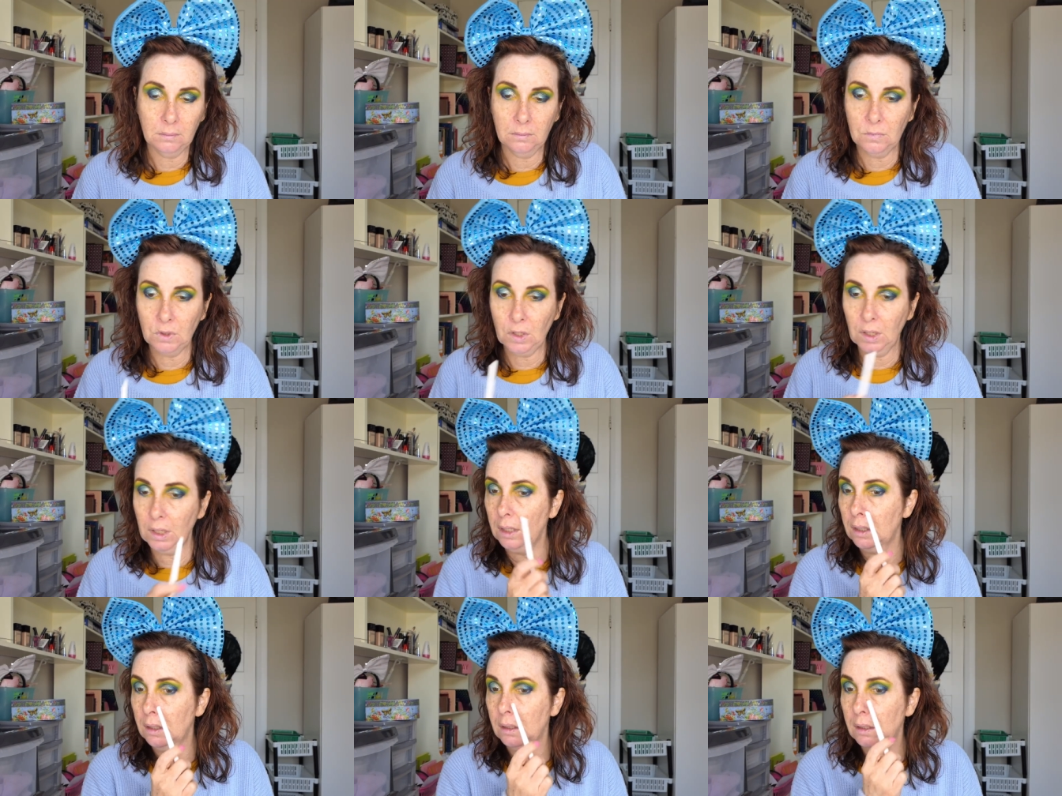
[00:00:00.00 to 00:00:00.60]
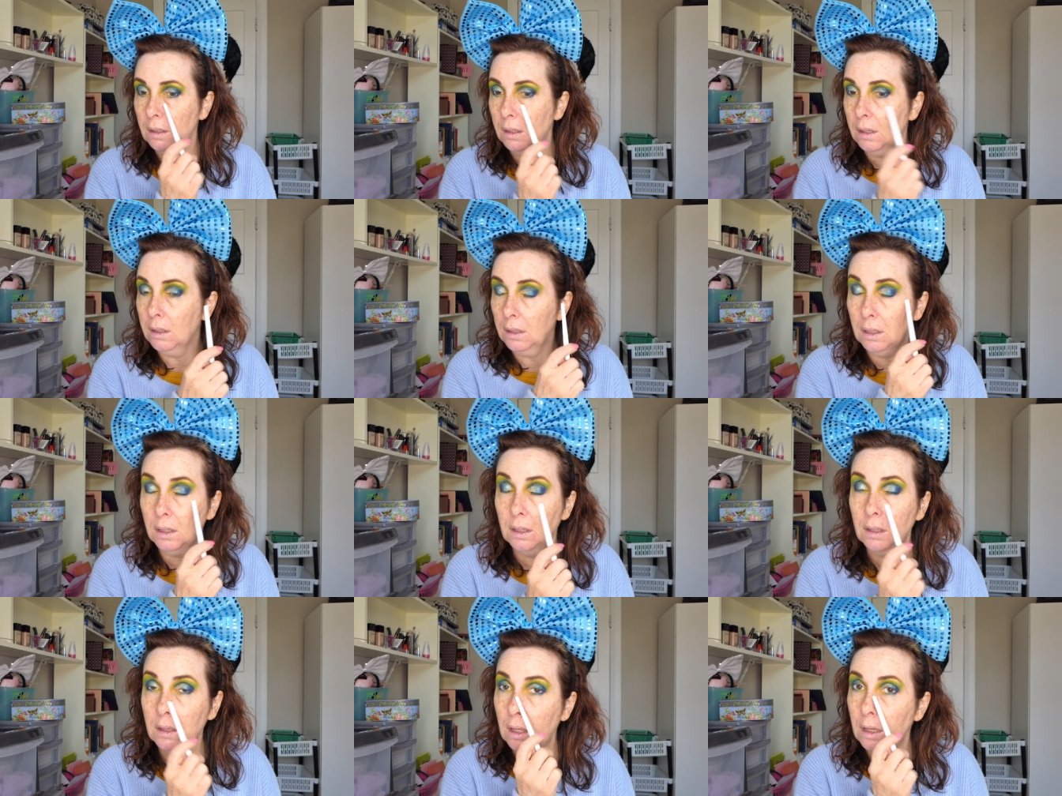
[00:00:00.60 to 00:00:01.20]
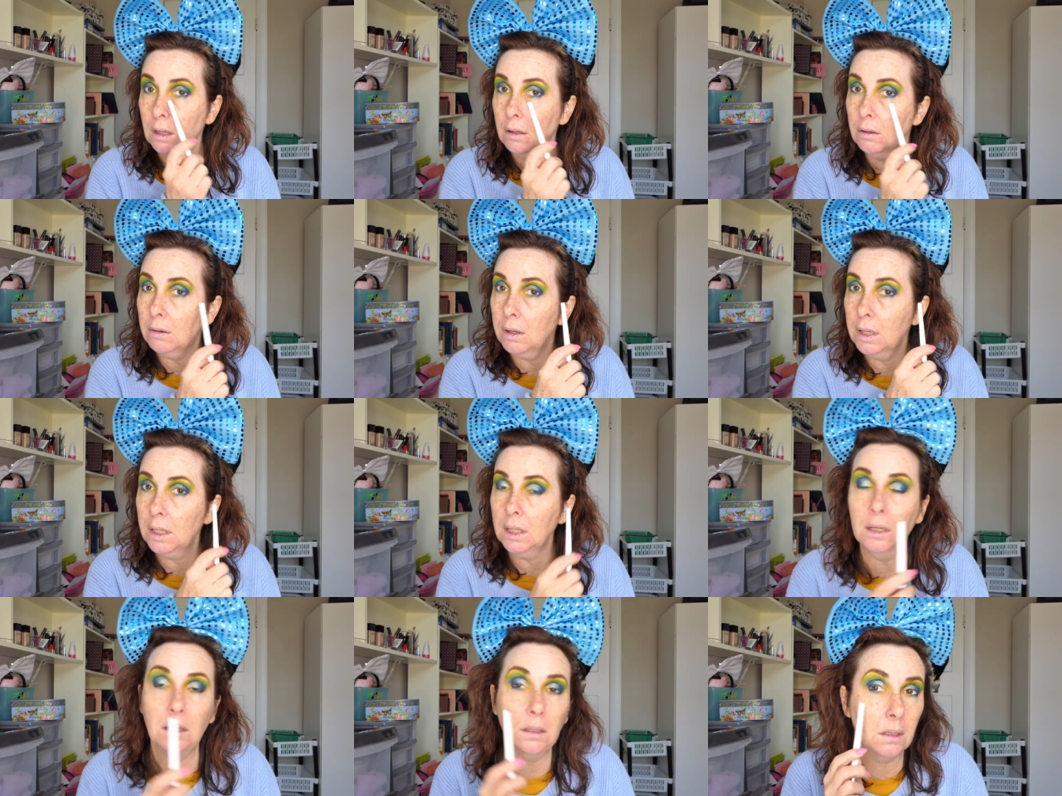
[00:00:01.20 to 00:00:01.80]
So I kind of get that
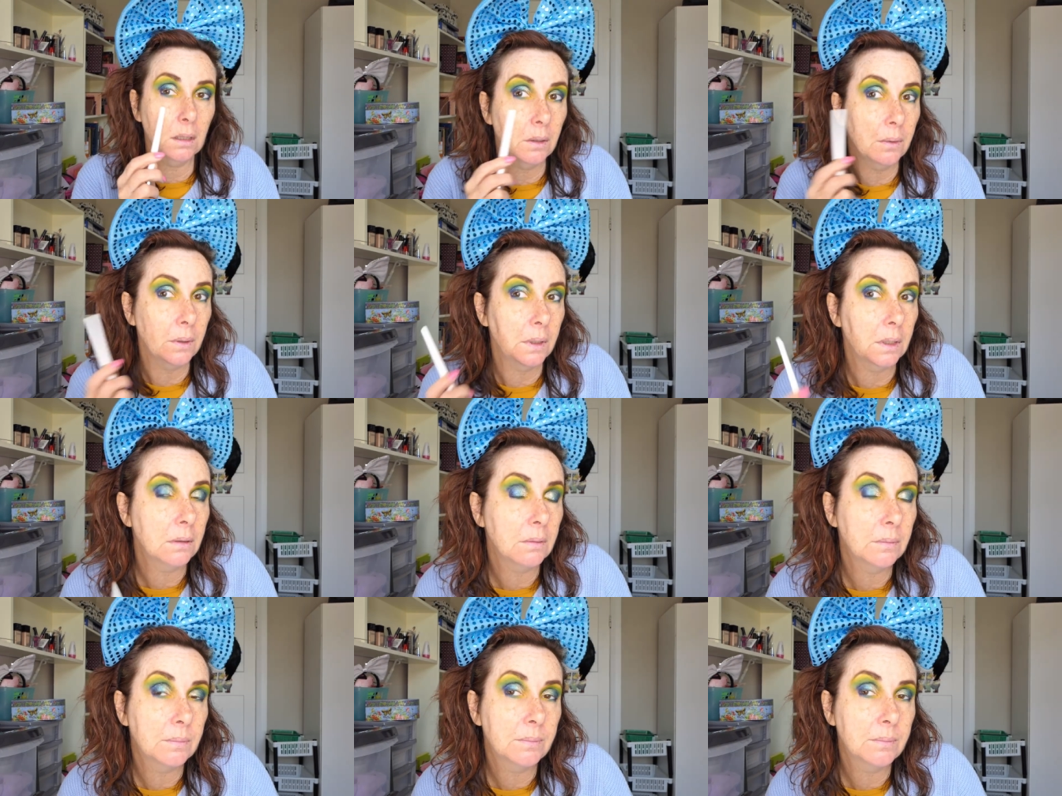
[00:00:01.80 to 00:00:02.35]
gradient going.